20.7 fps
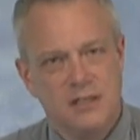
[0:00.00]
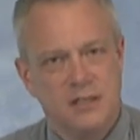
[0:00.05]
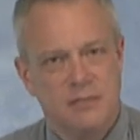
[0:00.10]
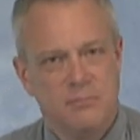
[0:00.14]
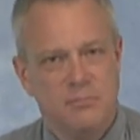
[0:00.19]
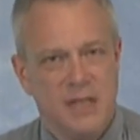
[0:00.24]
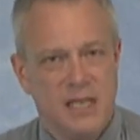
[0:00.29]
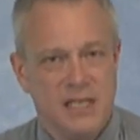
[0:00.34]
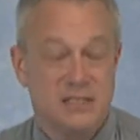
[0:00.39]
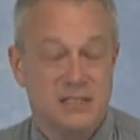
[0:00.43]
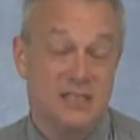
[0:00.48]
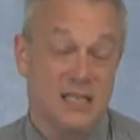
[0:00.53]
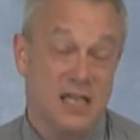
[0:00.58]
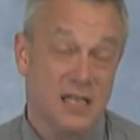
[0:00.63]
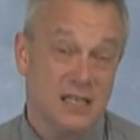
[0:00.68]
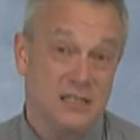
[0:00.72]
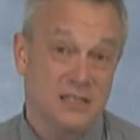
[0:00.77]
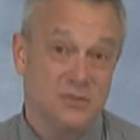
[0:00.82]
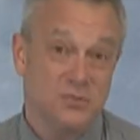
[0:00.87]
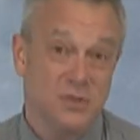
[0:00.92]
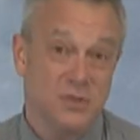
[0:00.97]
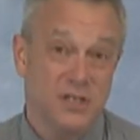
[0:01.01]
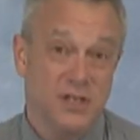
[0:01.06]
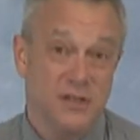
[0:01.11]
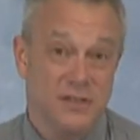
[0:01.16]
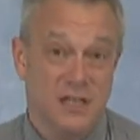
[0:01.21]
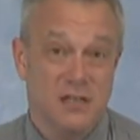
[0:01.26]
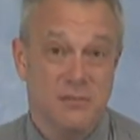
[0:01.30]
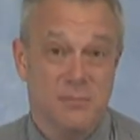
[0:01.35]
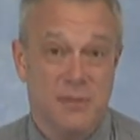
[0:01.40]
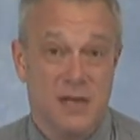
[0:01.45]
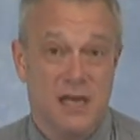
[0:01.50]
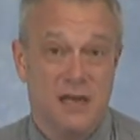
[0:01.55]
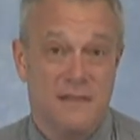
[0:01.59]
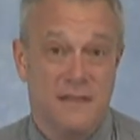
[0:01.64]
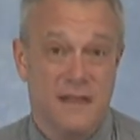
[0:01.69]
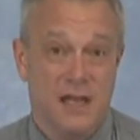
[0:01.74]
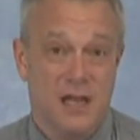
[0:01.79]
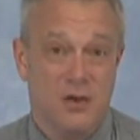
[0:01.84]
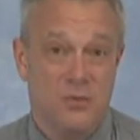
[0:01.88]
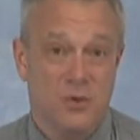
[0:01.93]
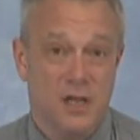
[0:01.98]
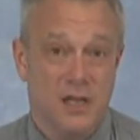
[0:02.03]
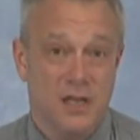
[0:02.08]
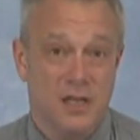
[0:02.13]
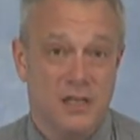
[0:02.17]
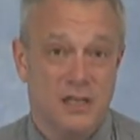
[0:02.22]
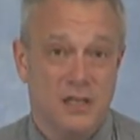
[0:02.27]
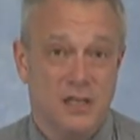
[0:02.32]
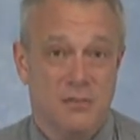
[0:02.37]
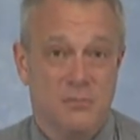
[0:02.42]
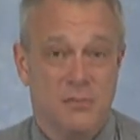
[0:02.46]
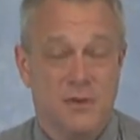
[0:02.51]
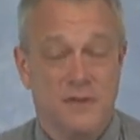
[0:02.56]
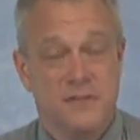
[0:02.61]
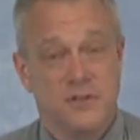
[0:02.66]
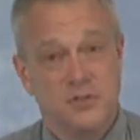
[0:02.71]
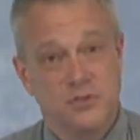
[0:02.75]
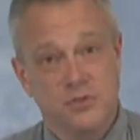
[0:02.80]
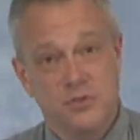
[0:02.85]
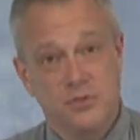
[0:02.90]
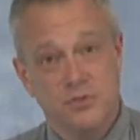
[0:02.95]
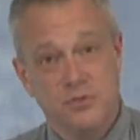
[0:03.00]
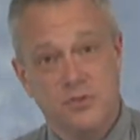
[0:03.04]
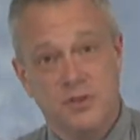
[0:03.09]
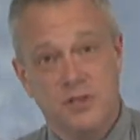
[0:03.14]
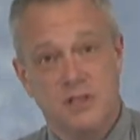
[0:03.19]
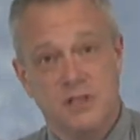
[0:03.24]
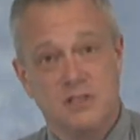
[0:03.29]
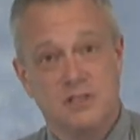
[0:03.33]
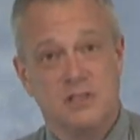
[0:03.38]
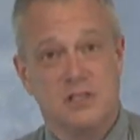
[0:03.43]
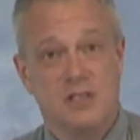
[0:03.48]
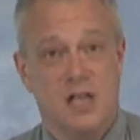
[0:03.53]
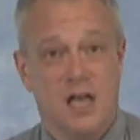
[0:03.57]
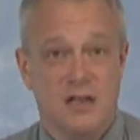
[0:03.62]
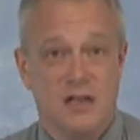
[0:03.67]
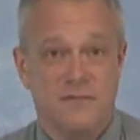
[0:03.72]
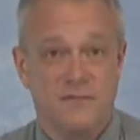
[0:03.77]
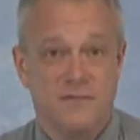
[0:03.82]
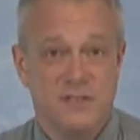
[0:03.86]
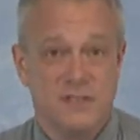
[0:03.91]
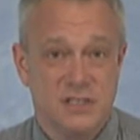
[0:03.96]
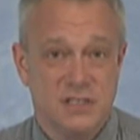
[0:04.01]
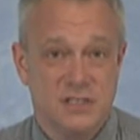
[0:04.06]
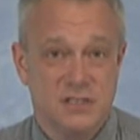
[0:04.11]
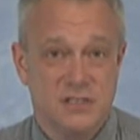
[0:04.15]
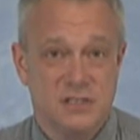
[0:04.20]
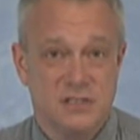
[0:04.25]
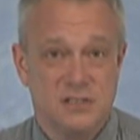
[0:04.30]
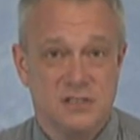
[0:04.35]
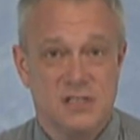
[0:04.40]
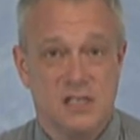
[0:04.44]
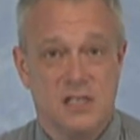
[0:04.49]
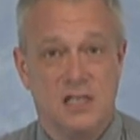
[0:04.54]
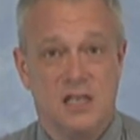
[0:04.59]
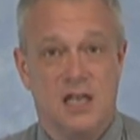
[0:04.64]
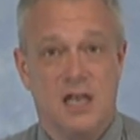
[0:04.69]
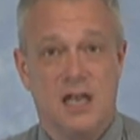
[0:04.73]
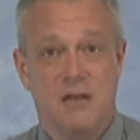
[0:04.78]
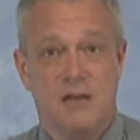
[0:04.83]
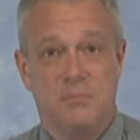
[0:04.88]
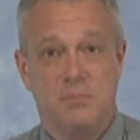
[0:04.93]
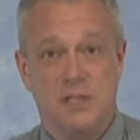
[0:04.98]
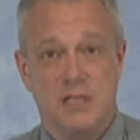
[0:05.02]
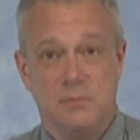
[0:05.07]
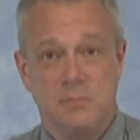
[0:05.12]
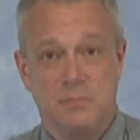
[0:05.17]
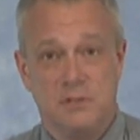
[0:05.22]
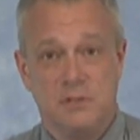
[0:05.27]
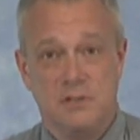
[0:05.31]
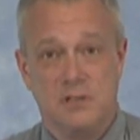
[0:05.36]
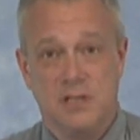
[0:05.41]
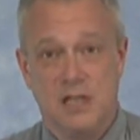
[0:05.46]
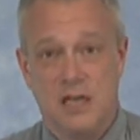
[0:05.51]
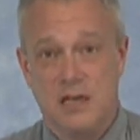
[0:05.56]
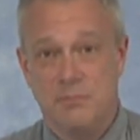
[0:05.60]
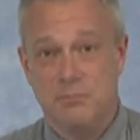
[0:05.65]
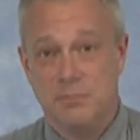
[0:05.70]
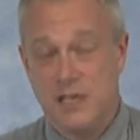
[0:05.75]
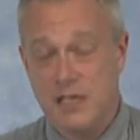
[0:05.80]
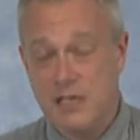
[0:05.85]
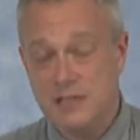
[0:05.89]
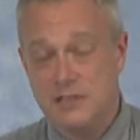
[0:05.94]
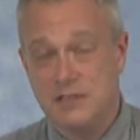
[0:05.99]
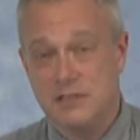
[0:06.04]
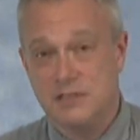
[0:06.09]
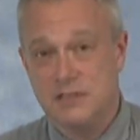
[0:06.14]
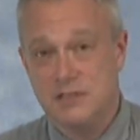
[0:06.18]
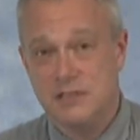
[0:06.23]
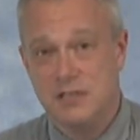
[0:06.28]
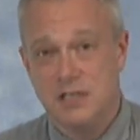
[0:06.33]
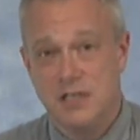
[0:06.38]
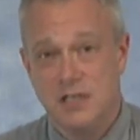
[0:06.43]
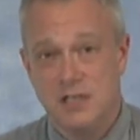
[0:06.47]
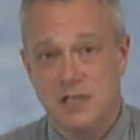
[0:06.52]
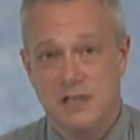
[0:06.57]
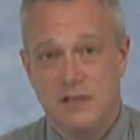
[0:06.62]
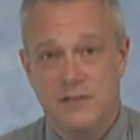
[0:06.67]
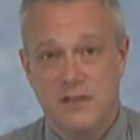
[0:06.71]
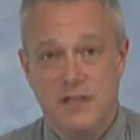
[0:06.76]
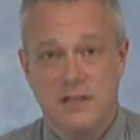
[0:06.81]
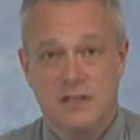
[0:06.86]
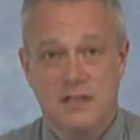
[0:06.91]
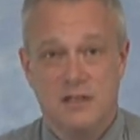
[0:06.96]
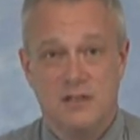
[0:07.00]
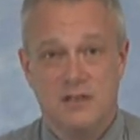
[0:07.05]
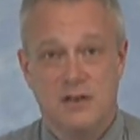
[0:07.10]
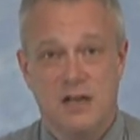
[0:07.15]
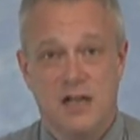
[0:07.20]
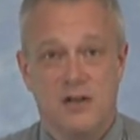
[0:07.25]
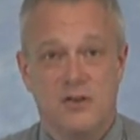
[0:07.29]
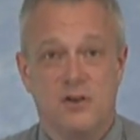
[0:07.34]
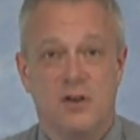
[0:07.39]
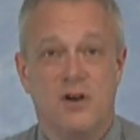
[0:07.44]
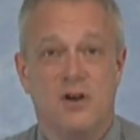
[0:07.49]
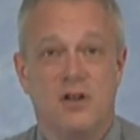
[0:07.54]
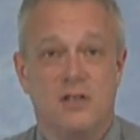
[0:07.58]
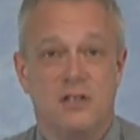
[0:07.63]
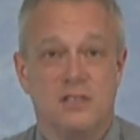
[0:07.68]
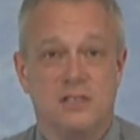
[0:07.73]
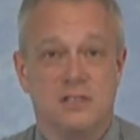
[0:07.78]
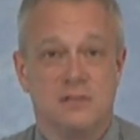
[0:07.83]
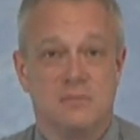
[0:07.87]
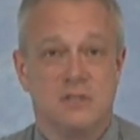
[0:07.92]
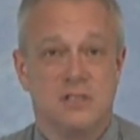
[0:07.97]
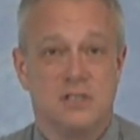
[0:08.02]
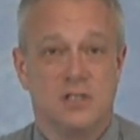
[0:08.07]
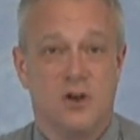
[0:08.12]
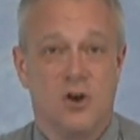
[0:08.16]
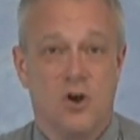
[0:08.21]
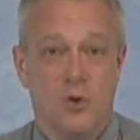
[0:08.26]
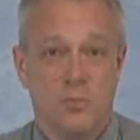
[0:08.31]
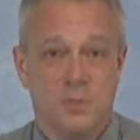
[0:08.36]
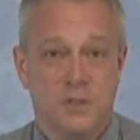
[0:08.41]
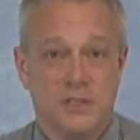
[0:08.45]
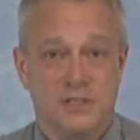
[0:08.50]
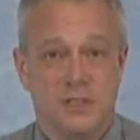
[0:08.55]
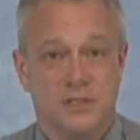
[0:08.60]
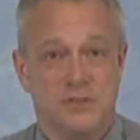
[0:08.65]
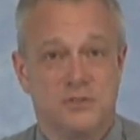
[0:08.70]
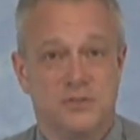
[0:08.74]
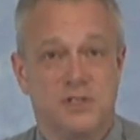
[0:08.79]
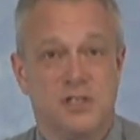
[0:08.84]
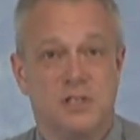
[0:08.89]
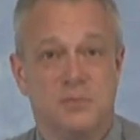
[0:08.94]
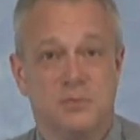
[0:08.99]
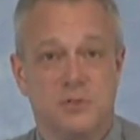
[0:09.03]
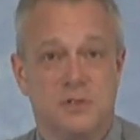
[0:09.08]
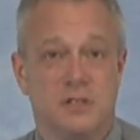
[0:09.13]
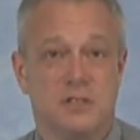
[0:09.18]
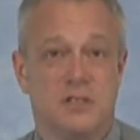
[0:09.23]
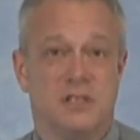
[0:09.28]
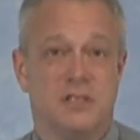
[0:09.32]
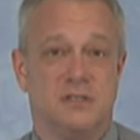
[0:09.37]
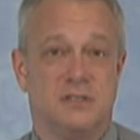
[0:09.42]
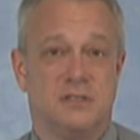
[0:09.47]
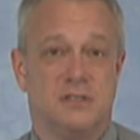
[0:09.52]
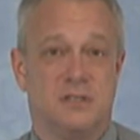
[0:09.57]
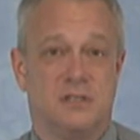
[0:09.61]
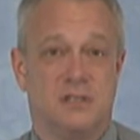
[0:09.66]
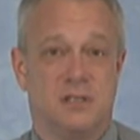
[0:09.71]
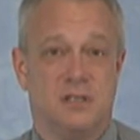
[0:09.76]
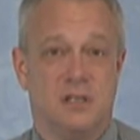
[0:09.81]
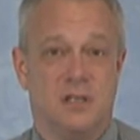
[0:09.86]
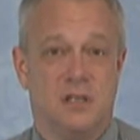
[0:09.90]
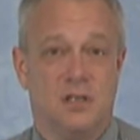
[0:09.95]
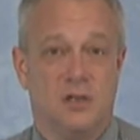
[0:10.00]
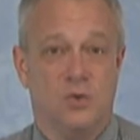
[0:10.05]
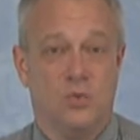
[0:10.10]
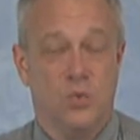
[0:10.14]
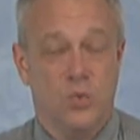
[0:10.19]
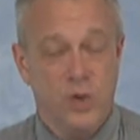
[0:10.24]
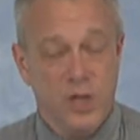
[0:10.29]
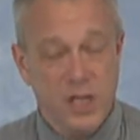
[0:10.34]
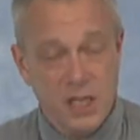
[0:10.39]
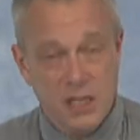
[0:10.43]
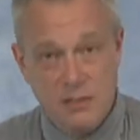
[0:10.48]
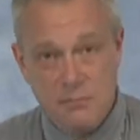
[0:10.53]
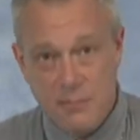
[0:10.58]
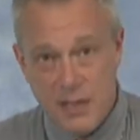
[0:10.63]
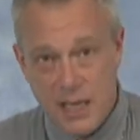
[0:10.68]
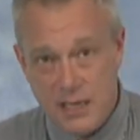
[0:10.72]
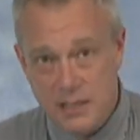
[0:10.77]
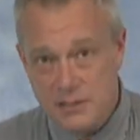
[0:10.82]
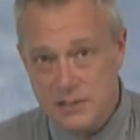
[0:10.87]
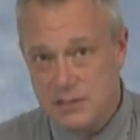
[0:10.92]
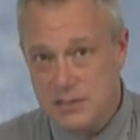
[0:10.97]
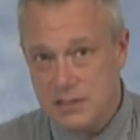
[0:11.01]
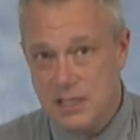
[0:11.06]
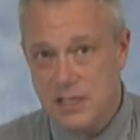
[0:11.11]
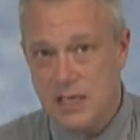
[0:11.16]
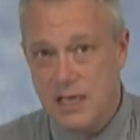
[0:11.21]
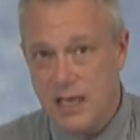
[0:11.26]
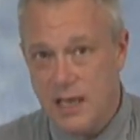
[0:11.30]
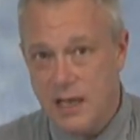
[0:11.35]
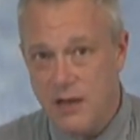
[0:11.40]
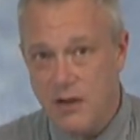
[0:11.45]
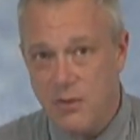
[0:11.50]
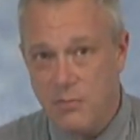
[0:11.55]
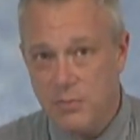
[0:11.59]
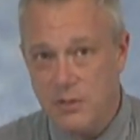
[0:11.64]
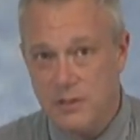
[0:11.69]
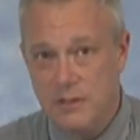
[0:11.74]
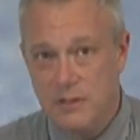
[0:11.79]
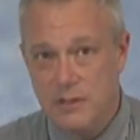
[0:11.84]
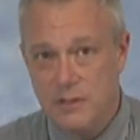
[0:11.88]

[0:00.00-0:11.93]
Makes sense when you think about it that way, but the truth is a lot of physicians and a lot of people, a lot of patients, think that their alcoholism is a hopeless, untreatable condition. We in medicine can help.